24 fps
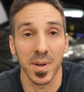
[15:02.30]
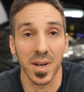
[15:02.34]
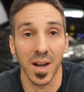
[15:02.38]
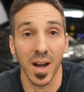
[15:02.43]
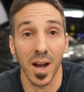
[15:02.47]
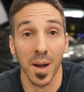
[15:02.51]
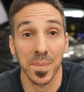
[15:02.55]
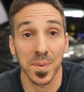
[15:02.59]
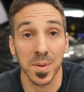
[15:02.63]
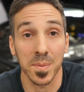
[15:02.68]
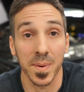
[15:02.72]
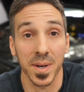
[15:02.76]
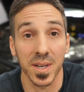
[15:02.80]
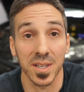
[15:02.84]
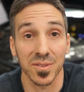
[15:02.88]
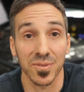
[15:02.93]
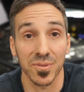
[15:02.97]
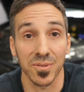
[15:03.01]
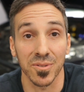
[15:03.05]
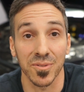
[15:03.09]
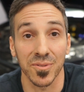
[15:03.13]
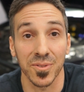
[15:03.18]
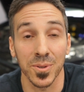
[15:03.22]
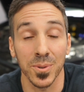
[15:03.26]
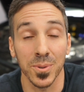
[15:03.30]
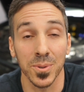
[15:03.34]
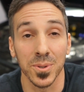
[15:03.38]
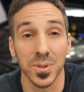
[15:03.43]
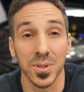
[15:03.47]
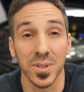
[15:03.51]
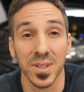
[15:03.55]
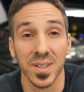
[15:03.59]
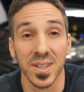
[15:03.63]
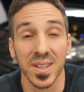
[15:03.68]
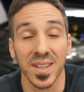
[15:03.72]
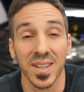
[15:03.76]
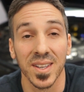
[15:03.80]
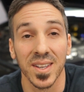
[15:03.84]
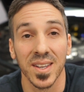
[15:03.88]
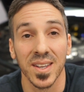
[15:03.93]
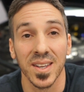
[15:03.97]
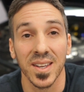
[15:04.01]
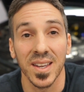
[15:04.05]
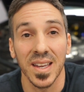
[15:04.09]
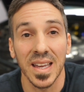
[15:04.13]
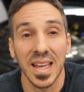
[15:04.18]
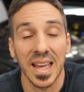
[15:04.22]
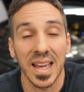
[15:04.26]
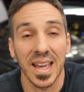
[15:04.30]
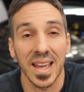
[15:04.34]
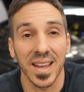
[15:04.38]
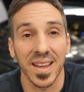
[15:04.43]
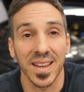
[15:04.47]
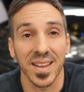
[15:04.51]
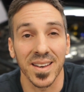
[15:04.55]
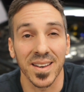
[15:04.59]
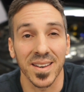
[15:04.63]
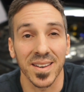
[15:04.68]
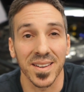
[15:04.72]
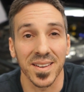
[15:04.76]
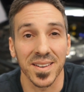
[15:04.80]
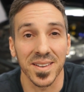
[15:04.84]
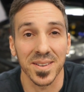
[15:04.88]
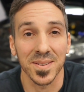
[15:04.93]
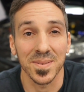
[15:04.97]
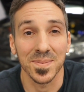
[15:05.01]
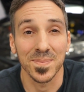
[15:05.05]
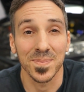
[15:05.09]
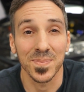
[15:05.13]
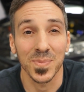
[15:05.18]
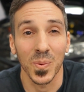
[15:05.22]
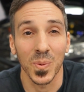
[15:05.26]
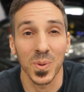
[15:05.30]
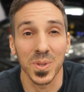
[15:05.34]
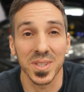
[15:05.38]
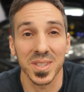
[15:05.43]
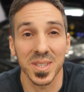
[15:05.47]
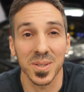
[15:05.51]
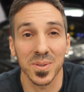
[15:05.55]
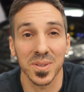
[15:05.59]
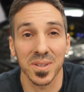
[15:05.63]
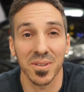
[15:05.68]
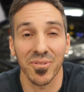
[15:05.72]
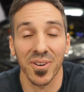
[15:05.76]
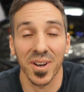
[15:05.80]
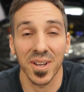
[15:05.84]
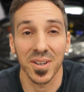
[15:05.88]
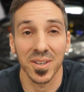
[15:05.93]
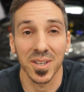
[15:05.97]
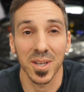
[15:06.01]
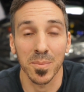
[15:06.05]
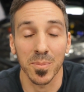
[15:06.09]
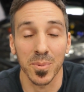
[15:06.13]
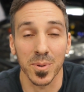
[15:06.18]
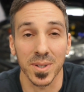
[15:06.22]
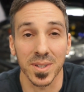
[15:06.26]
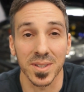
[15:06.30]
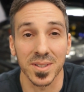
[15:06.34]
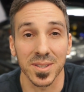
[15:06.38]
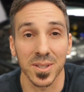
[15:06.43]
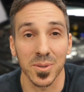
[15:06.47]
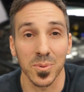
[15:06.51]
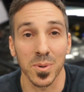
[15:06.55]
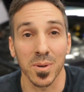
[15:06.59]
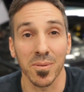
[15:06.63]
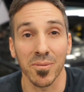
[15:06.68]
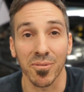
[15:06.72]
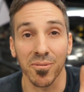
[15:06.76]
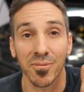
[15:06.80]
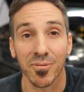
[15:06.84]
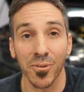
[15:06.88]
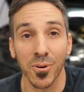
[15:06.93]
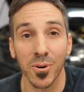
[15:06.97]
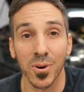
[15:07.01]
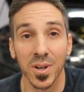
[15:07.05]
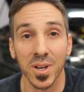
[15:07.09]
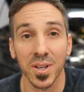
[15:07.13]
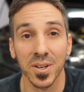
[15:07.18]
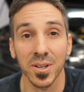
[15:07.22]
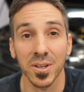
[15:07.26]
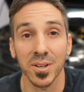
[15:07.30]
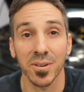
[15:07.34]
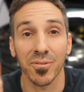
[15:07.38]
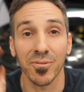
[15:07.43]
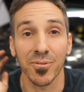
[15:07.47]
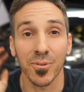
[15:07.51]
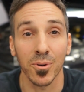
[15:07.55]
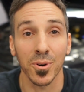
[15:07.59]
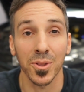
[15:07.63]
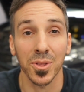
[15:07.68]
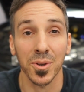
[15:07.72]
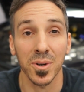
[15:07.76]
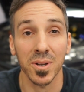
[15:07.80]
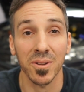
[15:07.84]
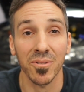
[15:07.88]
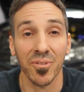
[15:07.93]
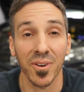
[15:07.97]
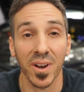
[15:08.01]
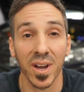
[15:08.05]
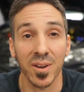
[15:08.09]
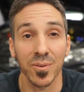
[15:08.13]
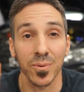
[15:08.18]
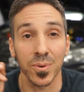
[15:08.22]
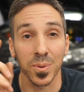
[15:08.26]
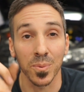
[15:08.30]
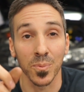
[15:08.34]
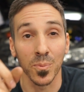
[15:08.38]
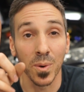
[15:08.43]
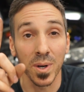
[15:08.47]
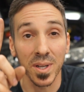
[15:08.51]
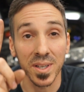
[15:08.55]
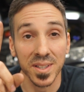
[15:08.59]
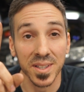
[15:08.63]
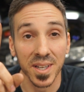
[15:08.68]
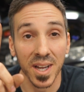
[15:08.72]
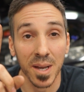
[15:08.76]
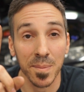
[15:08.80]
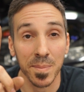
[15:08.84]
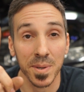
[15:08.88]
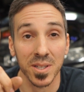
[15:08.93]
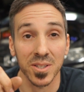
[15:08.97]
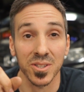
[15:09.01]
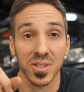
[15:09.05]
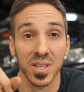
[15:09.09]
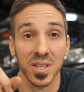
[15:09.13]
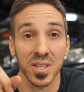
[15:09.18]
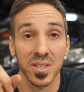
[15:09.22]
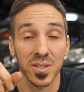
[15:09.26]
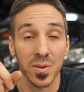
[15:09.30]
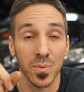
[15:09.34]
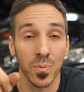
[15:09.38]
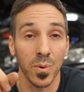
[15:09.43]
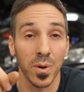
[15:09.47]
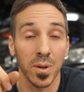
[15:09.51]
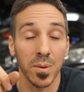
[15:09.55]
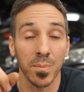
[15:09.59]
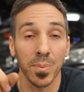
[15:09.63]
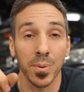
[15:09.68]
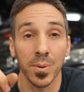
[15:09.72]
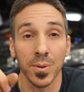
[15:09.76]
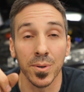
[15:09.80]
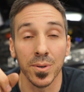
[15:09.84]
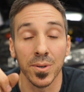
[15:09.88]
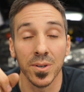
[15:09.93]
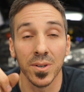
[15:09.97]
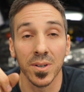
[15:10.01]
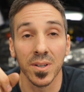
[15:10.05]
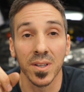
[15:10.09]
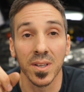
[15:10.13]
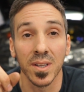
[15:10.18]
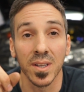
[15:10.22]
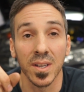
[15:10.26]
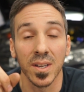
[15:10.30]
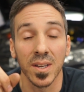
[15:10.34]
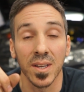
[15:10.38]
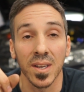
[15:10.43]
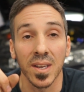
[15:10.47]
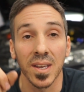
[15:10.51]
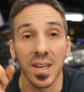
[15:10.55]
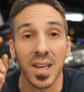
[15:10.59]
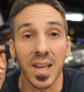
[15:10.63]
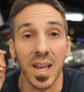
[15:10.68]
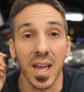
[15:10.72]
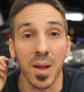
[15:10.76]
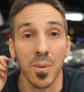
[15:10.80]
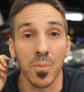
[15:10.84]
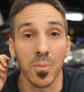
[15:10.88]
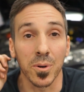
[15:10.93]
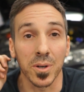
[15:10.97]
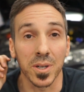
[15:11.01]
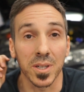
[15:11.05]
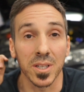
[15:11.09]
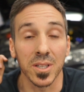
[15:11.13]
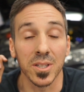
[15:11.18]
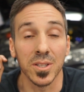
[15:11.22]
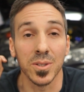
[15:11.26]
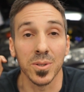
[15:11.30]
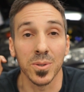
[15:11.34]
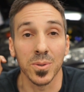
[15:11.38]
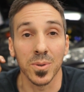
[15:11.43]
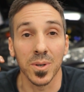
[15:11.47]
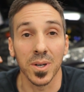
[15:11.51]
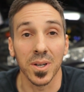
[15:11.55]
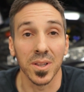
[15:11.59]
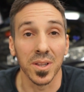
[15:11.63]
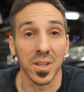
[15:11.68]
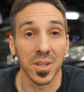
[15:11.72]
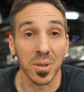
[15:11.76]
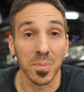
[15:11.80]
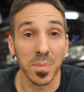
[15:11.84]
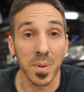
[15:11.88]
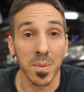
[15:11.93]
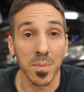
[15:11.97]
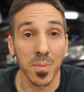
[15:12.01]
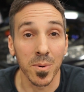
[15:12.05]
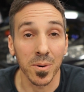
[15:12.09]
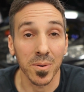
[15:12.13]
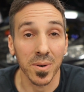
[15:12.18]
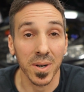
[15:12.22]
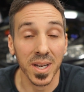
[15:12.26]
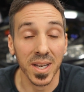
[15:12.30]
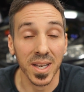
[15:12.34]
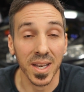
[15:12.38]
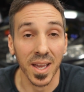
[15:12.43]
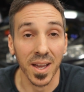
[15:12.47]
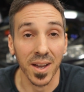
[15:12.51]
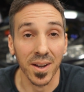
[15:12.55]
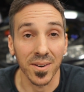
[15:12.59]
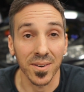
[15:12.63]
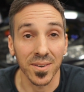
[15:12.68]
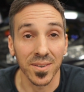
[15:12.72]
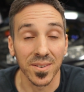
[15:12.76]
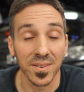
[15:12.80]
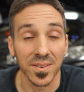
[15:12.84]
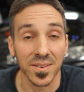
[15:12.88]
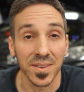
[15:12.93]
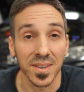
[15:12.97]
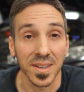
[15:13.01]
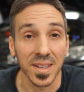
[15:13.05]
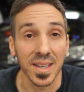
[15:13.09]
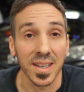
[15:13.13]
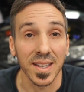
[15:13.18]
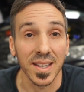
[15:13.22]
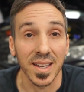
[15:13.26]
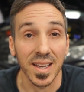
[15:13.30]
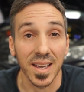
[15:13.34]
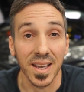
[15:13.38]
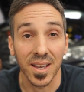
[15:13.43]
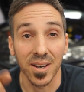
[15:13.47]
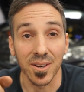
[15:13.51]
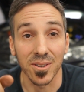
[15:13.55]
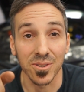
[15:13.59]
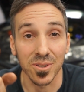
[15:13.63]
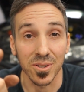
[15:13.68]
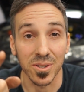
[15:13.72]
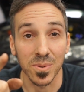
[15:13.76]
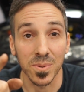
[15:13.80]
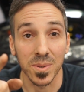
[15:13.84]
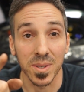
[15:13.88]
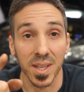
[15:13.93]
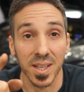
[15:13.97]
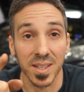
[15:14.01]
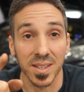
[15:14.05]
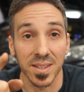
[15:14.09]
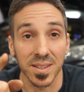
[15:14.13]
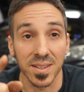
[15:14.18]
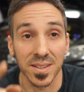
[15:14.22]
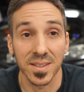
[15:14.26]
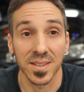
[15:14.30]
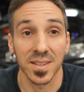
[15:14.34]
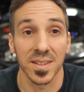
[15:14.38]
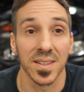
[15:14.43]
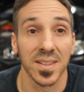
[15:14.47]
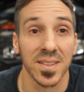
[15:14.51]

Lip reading: going to optimize for fuel, and we'll see what the final number is. So we went from 400 to 435 with one timing change and one pull, and we're going to do a little bit more right now, and I'll show you what that does.